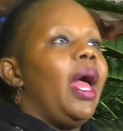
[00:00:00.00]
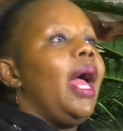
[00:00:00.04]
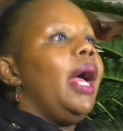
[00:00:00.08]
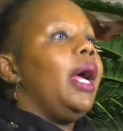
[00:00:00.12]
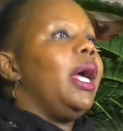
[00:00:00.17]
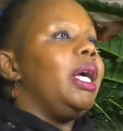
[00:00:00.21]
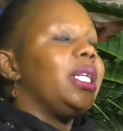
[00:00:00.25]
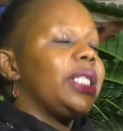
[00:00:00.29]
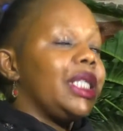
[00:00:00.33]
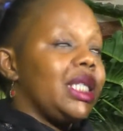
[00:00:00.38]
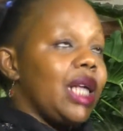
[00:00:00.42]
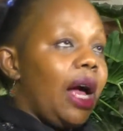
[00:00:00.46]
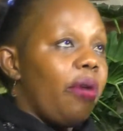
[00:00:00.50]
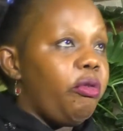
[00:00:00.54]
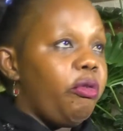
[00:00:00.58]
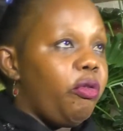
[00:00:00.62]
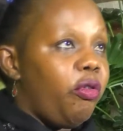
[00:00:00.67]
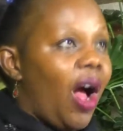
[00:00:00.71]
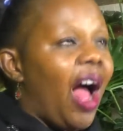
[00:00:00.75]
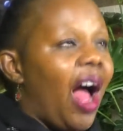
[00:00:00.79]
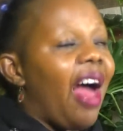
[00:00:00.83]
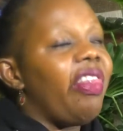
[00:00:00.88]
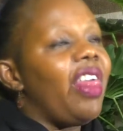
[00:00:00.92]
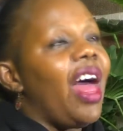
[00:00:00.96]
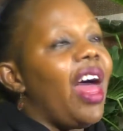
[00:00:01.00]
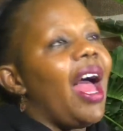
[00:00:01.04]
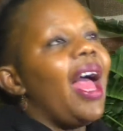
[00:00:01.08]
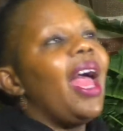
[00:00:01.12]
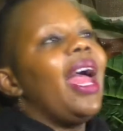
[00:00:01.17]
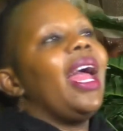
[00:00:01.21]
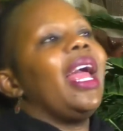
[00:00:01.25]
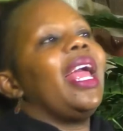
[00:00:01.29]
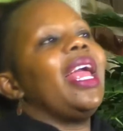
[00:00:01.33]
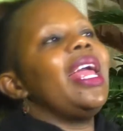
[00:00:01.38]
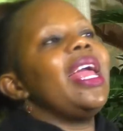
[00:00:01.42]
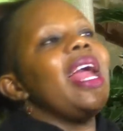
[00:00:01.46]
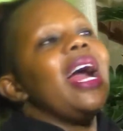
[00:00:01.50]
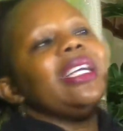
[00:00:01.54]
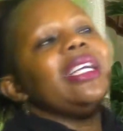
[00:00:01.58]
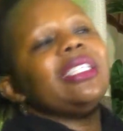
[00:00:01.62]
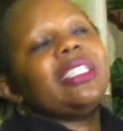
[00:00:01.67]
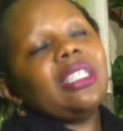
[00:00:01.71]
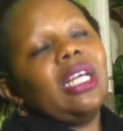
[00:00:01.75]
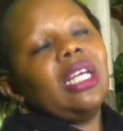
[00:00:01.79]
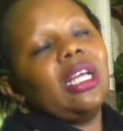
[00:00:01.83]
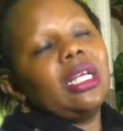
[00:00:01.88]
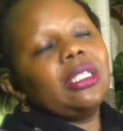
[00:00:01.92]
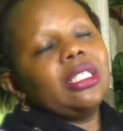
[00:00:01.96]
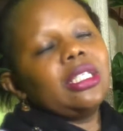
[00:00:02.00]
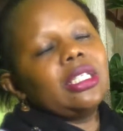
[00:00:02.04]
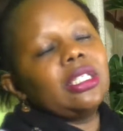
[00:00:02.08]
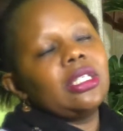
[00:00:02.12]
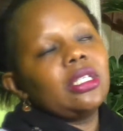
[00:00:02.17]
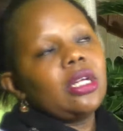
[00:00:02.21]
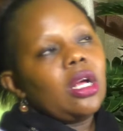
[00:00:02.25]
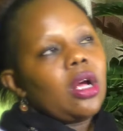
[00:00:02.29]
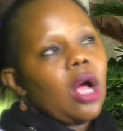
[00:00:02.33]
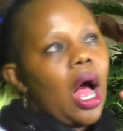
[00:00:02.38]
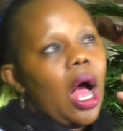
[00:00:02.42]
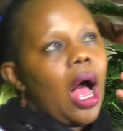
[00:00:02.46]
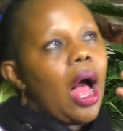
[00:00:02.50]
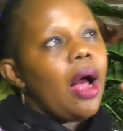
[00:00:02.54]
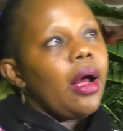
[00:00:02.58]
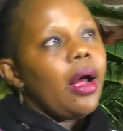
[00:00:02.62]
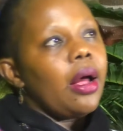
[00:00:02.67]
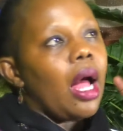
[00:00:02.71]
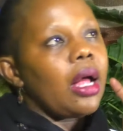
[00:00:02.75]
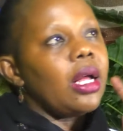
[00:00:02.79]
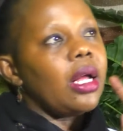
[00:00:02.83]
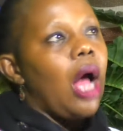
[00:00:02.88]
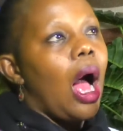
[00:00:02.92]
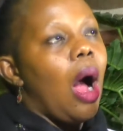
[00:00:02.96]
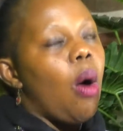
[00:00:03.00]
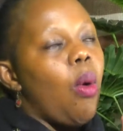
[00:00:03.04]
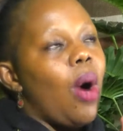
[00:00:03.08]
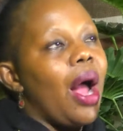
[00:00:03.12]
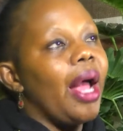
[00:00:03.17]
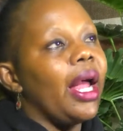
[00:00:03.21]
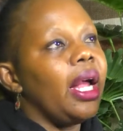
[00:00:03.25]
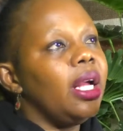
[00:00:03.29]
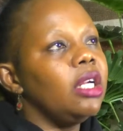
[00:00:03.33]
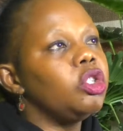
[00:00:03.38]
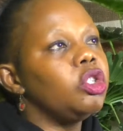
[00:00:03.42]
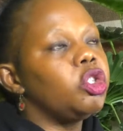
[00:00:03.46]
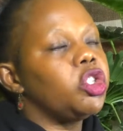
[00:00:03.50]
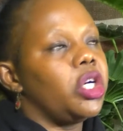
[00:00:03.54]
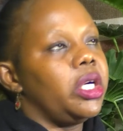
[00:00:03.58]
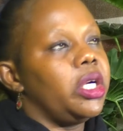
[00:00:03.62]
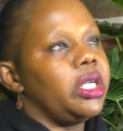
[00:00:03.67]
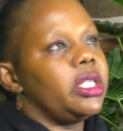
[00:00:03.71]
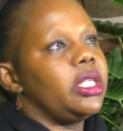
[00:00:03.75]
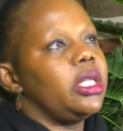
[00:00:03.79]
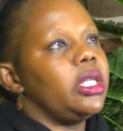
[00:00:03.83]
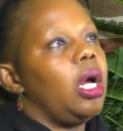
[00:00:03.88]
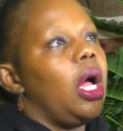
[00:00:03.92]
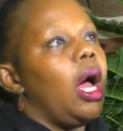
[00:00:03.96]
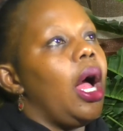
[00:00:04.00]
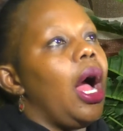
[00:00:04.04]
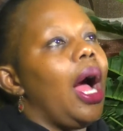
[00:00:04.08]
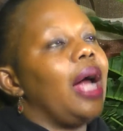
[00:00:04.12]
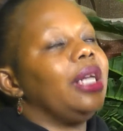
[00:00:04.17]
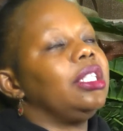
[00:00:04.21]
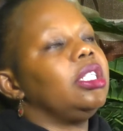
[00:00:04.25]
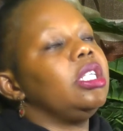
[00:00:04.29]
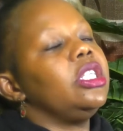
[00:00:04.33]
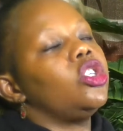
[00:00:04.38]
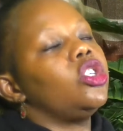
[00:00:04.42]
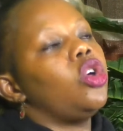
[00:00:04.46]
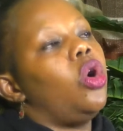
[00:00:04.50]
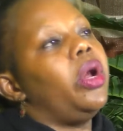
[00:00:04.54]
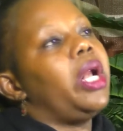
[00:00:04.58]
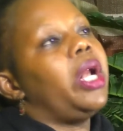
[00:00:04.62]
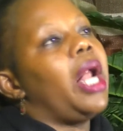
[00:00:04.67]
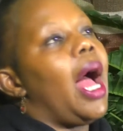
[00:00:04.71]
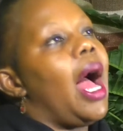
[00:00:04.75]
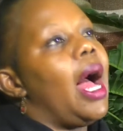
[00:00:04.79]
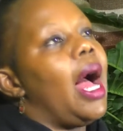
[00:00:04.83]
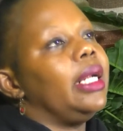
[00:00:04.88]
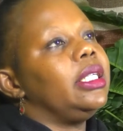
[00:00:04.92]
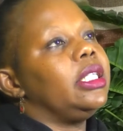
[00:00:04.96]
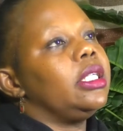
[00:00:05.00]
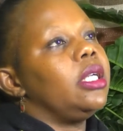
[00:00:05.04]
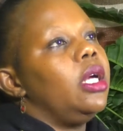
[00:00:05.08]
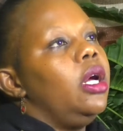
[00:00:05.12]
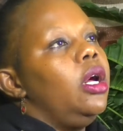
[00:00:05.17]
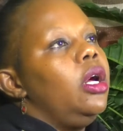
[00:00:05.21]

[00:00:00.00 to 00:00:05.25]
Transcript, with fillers: As a father, He has his, uh, our interest at His own heart.